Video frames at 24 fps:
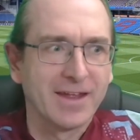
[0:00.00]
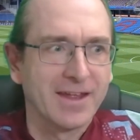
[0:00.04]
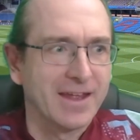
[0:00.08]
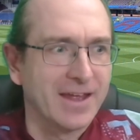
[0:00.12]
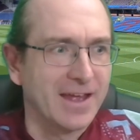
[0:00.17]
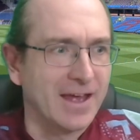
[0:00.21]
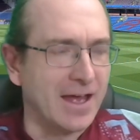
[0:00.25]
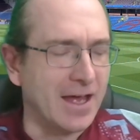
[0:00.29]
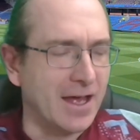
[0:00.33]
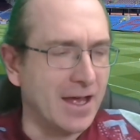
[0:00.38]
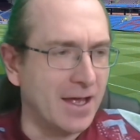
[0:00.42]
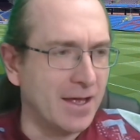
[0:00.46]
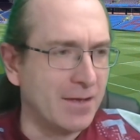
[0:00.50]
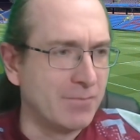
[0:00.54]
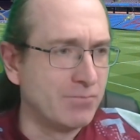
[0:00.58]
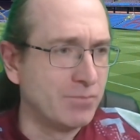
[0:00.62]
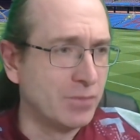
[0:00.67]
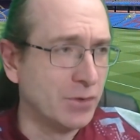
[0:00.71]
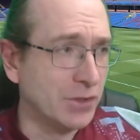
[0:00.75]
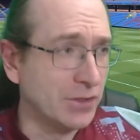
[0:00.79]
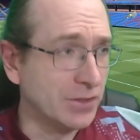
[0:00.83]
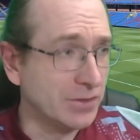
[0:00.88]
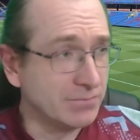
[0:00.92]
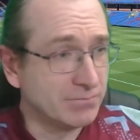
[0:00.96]

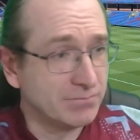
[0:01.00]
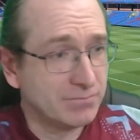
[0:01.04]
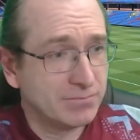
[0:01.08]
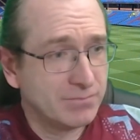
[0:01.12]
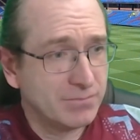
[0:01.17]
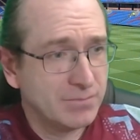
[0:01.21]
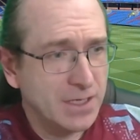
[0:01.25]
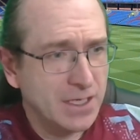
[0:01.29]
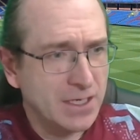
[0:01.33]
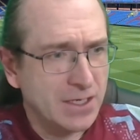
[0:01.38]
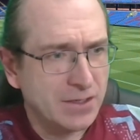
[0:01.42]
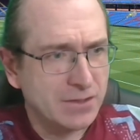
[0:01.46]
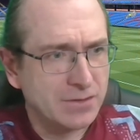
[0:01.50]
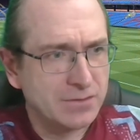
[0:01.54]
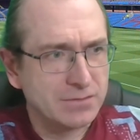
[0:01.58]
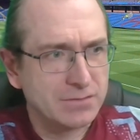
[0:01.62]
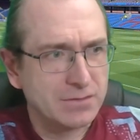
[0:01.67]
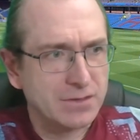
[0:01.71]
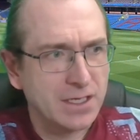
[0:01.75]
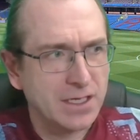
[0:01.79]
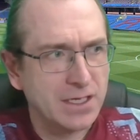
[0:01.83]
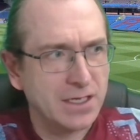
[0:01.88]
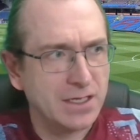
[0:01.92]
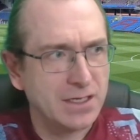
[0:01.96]
But, you know,
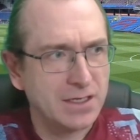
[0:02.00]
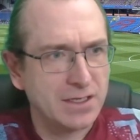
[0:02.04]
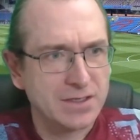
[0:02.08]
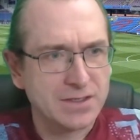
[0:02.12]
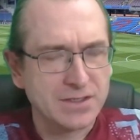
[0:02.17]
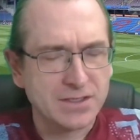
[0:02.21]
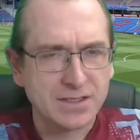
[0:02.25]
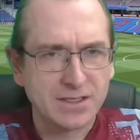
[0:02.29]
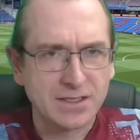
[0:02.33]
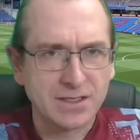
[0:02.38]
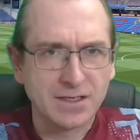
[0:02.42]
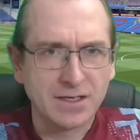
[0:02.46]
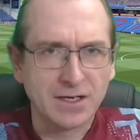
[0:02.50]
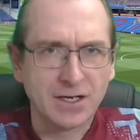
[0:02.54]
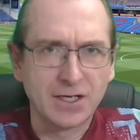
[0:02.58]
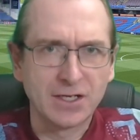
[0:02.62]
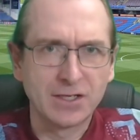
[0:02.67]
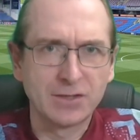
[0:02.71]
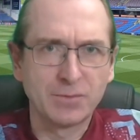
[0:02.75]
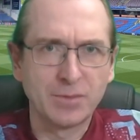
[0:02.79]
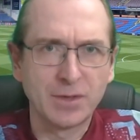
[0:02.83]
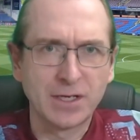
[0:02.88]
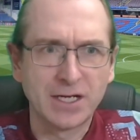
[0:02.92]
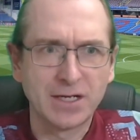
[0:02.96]
as
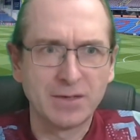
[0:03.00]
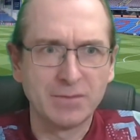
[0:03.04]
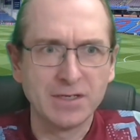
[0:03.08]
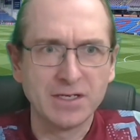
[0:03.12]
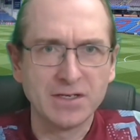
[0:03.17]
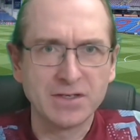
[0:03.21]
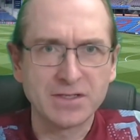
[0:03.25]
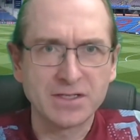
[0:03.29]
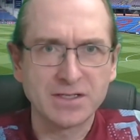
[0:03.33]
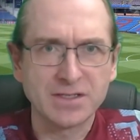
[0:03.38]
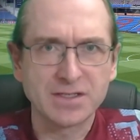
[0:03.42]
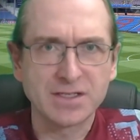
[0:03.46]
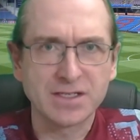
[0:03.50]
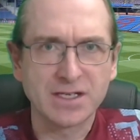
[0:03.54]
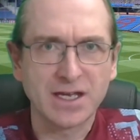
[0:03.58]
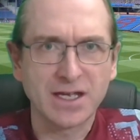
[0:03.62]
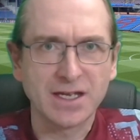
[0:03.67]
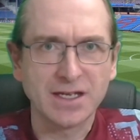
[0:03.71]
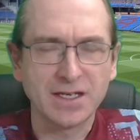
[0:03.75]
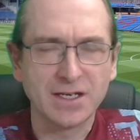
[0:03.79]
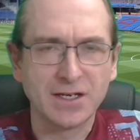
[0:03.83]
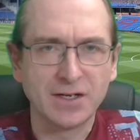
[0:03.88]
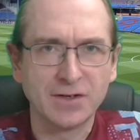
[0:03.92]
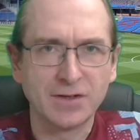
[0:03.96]
Arnold Palmer used to
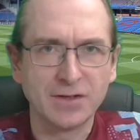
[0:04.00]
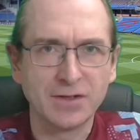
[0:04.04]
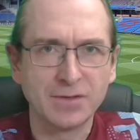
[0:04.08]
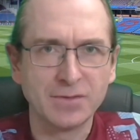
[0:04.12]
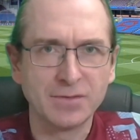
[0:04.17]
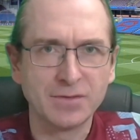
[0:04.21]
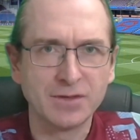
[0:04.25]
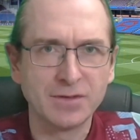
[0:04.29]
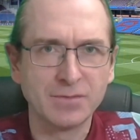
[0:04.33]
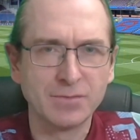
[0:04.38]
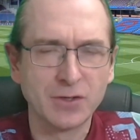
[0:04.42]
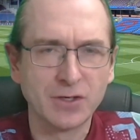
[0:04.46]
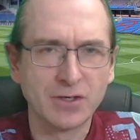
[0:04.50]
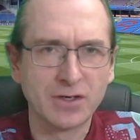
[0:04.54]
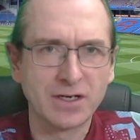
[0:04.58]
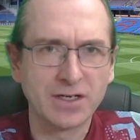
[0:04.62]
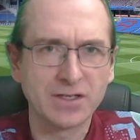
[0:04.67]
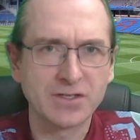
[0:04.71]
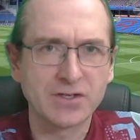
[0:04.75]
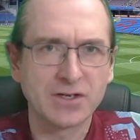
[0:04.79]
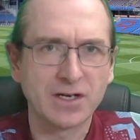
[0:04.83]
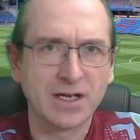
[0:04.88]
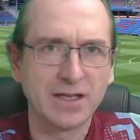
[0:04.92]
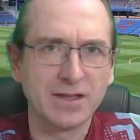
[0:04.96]
say, you know, the more I
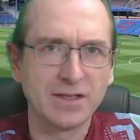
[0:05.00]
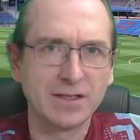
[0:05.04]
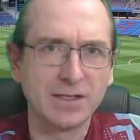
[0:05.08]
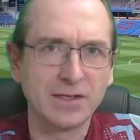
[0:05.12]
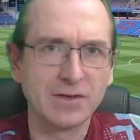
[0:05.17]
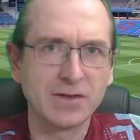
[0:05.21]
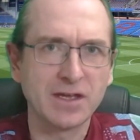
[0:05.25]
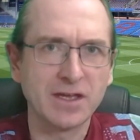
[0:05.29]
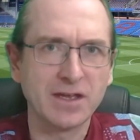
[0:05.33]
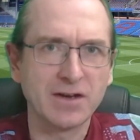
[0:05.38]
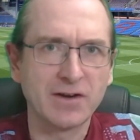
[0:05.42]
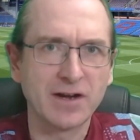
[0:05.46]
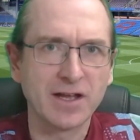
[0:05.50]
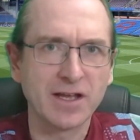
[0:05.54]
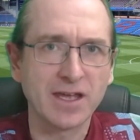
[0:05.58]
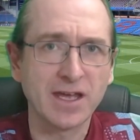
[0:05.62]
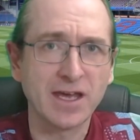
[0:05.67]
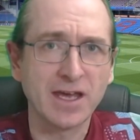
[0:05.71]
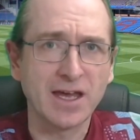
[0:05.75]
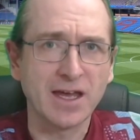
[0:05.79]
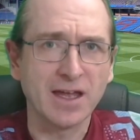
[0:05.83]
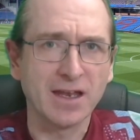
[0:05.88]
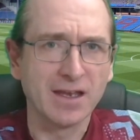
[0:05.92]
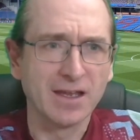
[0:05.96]
try, the luckier I
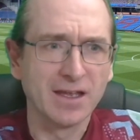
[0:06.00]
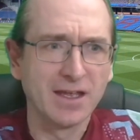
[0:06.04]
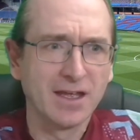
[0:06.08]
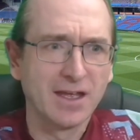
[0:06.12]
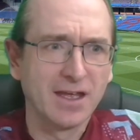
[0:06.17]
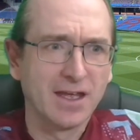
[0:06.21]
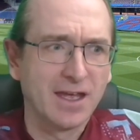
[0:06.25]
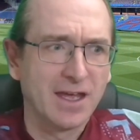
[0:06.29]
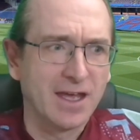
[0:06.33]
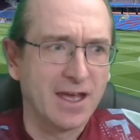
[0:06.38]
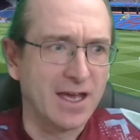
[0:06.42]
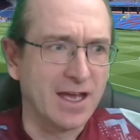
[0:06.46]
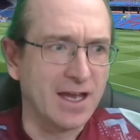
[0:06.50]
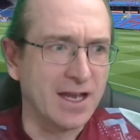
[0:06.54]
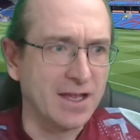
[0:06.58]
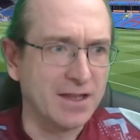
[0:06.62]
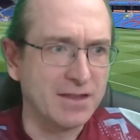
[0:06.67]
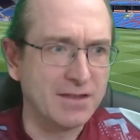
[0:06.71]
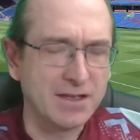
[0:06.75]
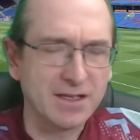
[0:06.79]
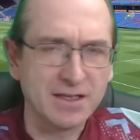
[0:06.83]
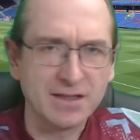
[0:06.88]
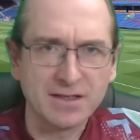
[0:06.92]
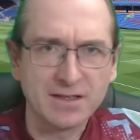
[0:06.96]
get. And I
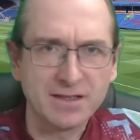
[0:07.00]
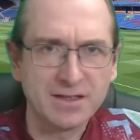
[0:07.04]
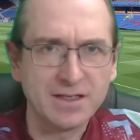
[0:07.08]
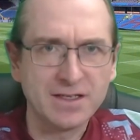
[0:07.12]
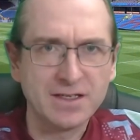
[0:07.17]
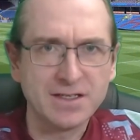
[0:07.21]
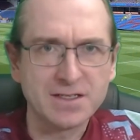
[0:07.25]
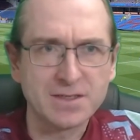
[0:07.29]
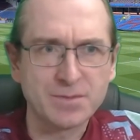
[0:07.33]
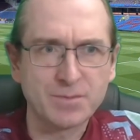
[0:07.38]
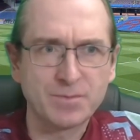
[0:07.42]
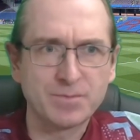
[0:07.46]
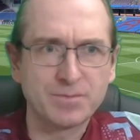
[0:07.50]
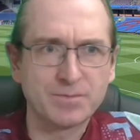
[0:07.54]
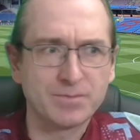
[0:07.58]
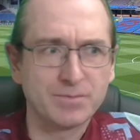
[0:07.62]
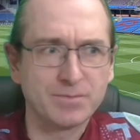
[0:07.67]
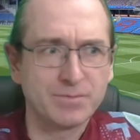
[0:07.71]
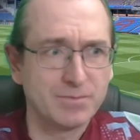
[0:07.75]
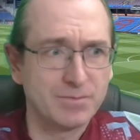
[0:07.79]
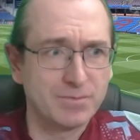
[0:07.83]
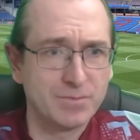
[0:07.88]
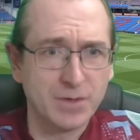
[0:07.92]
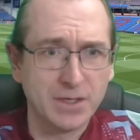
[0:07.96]
think that these
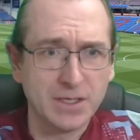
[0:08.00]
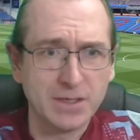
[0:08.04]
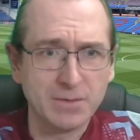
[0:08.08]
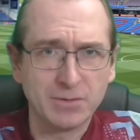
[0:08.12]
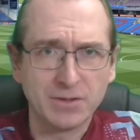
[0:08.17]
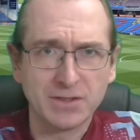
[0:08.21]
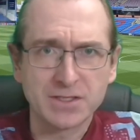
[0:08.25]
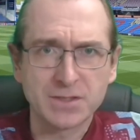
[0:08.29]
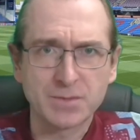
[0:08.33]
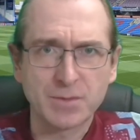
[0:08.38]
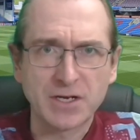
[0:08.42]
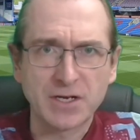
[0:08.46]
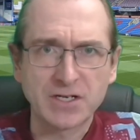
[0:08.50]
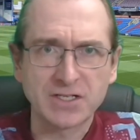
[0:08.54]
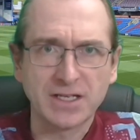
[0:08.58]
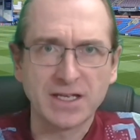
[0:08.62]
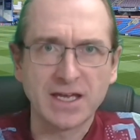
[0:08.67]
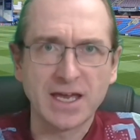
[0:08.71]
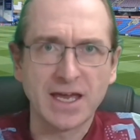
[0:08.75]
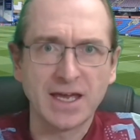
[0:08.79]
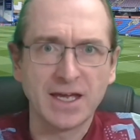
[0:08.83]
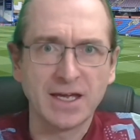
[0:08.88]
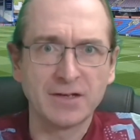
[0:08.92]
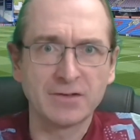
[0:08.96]
people, especially
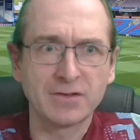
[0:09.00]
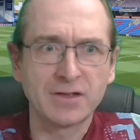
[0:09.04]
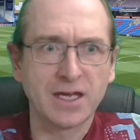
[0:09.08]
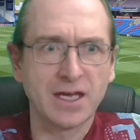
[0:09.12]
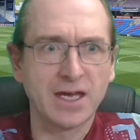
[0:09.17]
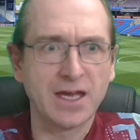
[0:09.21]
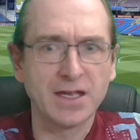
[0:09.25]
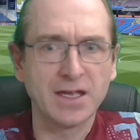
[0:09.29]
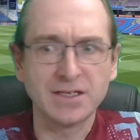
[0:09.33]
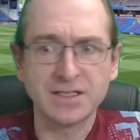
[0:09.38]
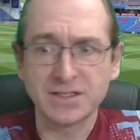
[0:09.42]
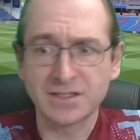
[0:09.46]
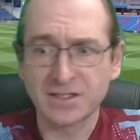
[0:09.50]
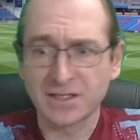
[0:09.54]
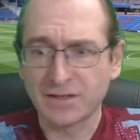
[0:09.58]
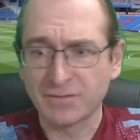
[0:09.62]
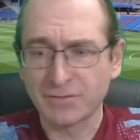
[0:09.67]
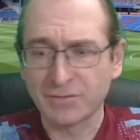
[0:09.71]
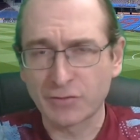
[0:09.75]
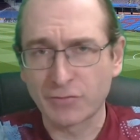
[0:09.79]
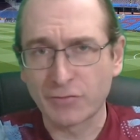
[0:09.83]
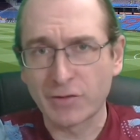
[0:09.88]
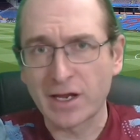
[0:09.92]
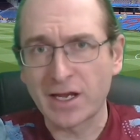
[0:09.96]
ALK,
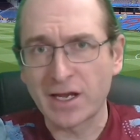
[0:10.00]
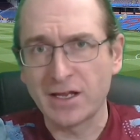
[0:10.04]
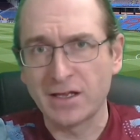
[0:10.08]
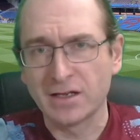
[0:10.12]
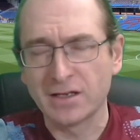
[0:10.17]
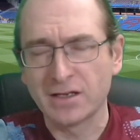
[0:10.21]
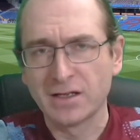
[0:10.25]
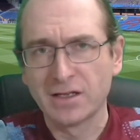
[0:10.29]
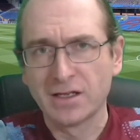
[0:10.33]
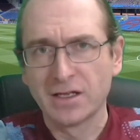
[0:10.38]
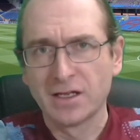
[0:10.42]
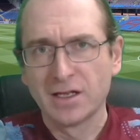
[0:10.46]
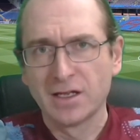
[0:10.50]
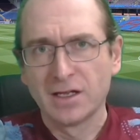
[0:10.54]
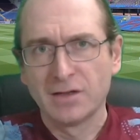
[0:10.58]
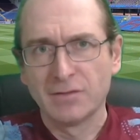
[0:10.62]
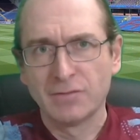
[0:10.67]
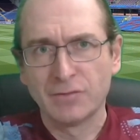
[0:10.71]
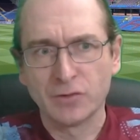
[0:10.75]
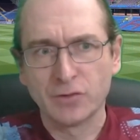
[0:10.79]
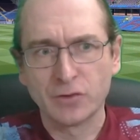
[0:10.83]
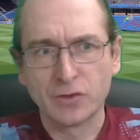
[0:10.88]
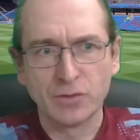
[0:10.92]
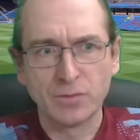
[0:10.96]
deserve credit
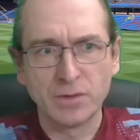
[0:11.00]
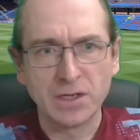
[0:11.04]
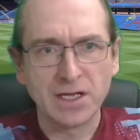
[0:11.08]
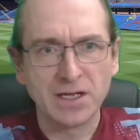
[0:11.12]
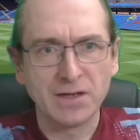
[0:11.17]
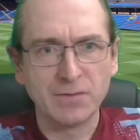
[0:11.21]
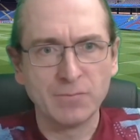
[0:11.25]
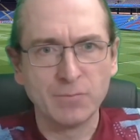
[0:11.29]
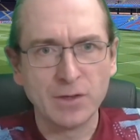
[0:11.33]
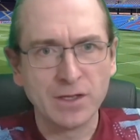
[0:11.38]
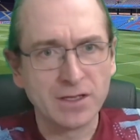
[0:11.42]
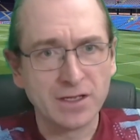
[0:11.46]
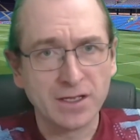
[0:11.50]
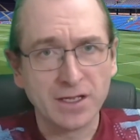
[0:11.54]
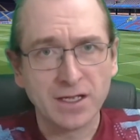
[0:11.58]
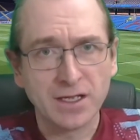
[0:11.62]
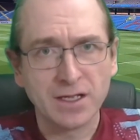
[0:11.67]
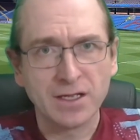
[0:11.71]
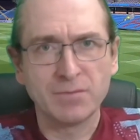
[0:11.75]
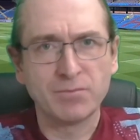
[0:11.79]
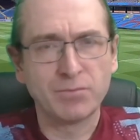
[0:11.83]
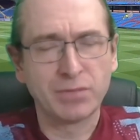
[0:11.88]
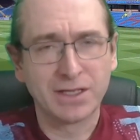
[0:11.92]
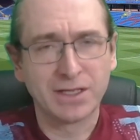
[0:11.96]
for coming in with
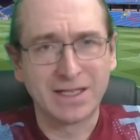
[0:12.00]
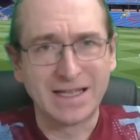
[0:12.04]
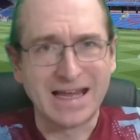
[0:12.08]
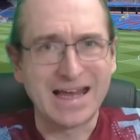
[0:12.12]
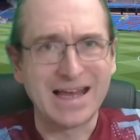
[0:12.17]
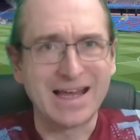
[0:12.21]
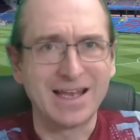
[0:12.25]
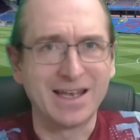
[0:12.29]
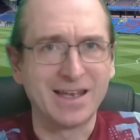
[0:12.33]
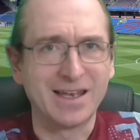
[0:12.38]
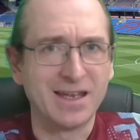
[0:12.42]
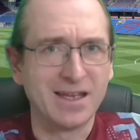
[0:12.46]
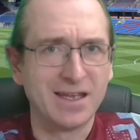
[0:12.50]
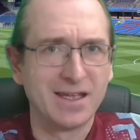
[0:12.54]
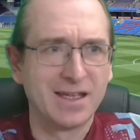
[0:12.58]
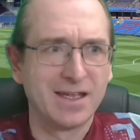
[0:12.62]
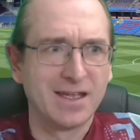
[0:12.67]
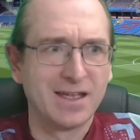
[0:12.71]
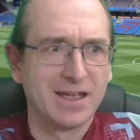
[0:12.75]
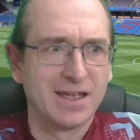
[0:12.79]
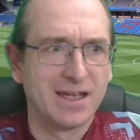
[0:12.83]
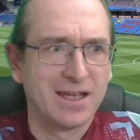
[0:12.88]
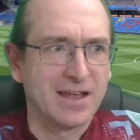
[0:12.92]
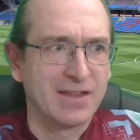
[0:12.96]
a plan
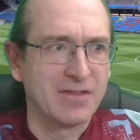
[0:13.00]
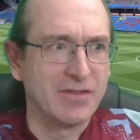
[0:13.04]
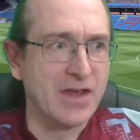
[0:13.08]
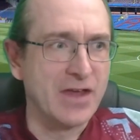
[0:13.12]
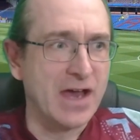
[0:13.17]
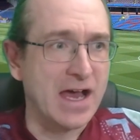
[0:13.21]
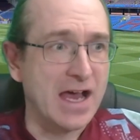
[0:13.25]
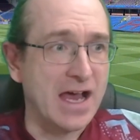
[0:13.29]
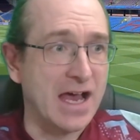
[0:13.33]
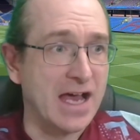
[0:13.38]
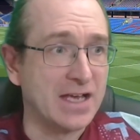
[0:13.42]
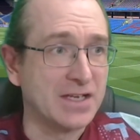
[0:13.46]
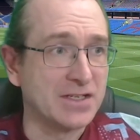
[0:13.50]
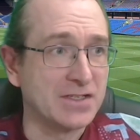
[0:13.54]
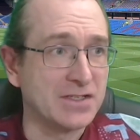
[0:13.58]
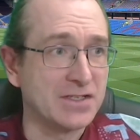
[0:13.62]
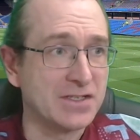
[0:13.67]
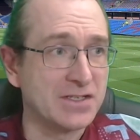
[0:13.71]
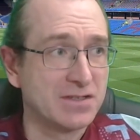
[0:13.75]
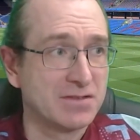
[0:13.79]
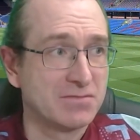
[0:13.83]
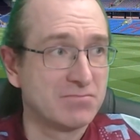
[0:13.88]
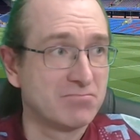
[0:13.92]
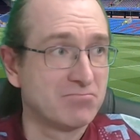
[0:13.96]
that has,